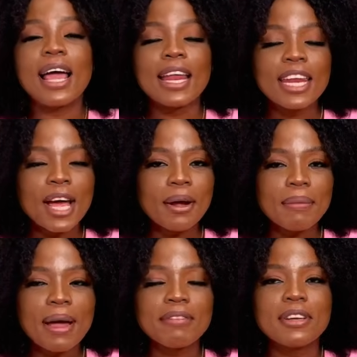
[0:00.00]
and now I'm
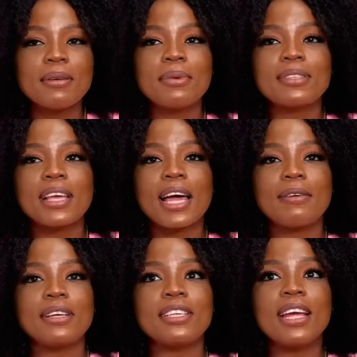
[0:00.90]
having a
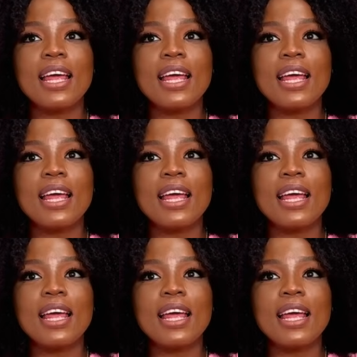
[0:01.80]
miscarriage.